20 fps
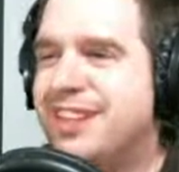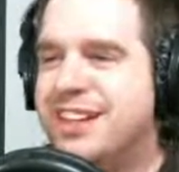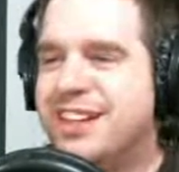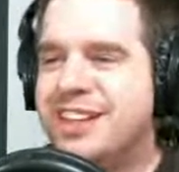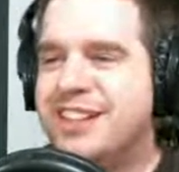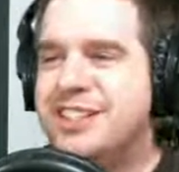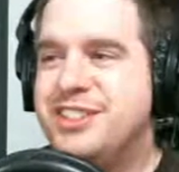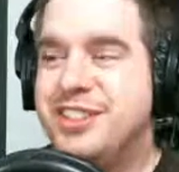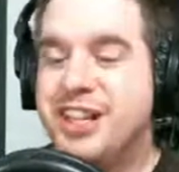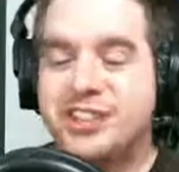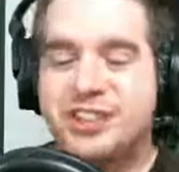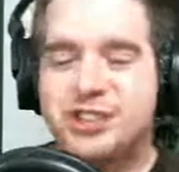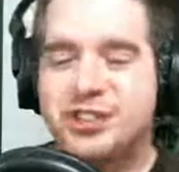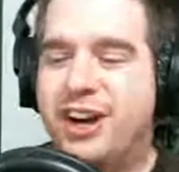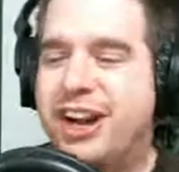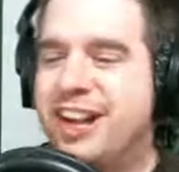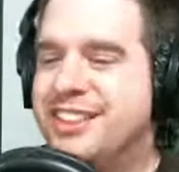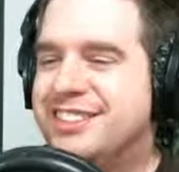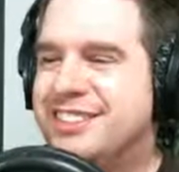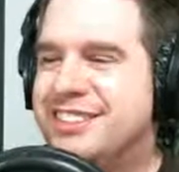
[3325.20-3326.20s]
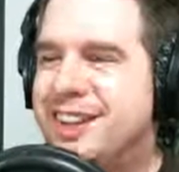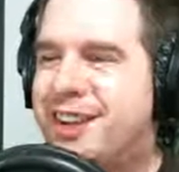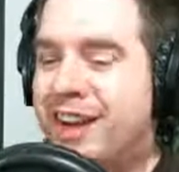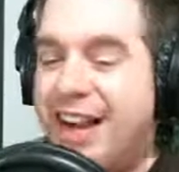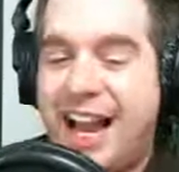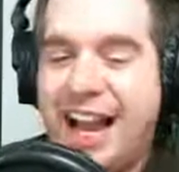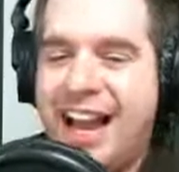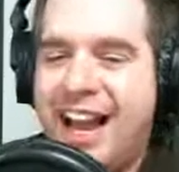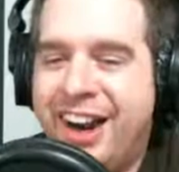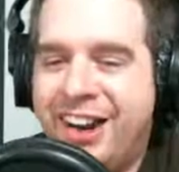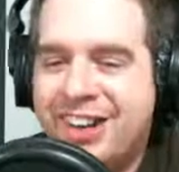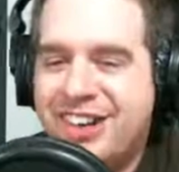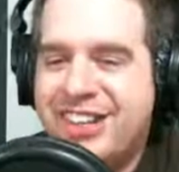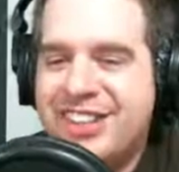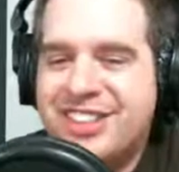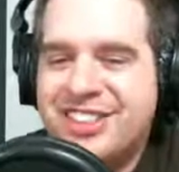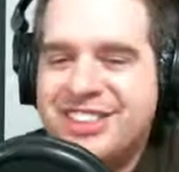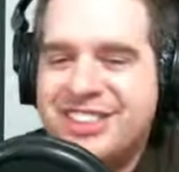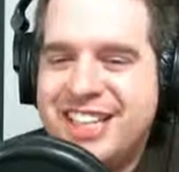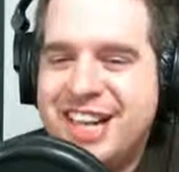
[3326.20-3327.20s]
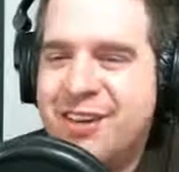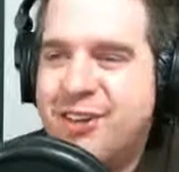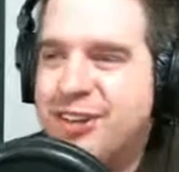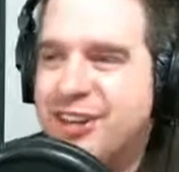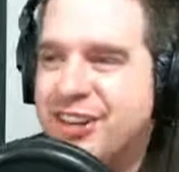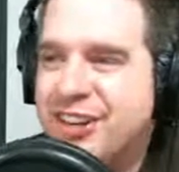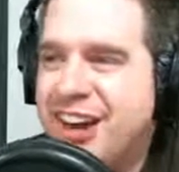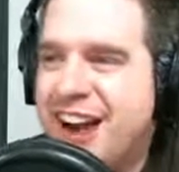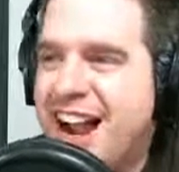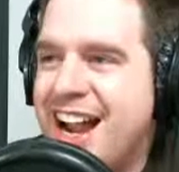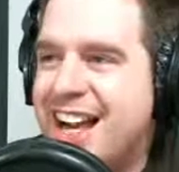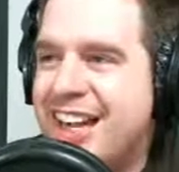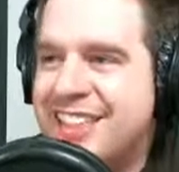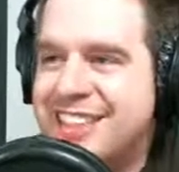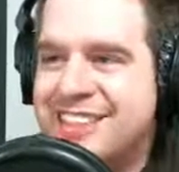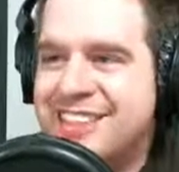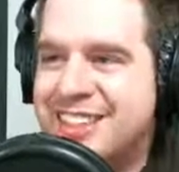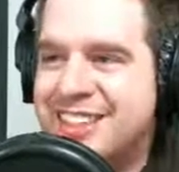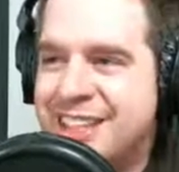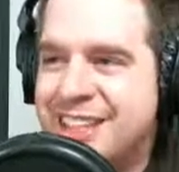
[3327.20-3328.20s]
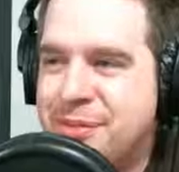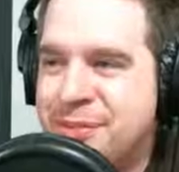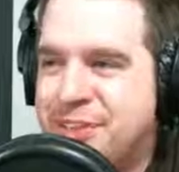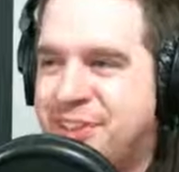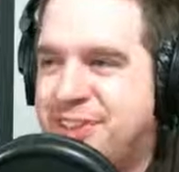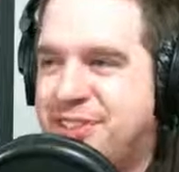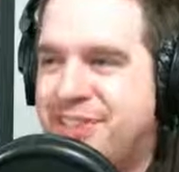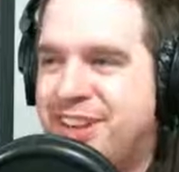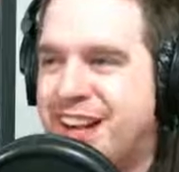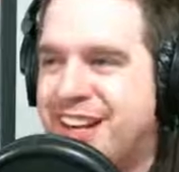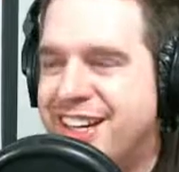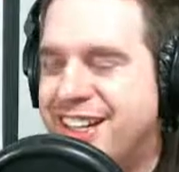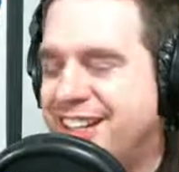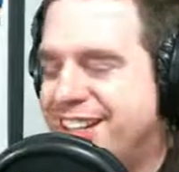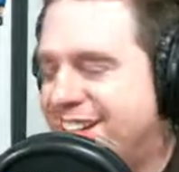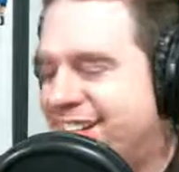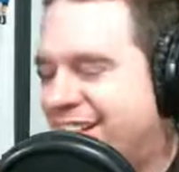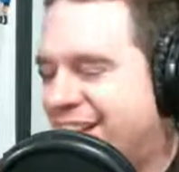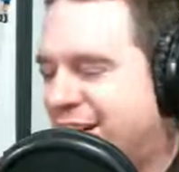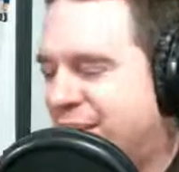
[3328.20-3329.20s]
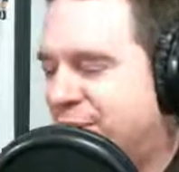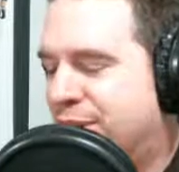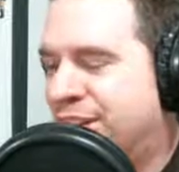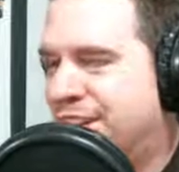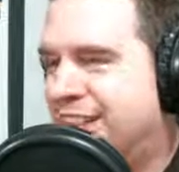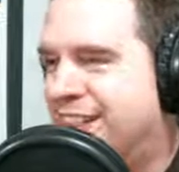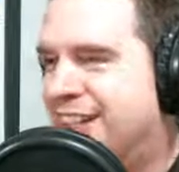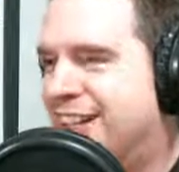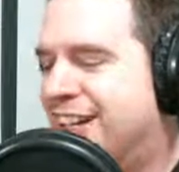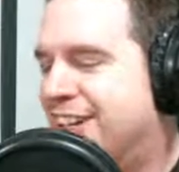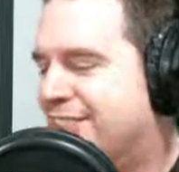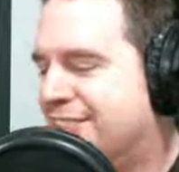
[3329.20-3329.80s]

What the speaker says: Just cries. Like, I don't understand why you're crying. The temperature's fine in here. We're good to go.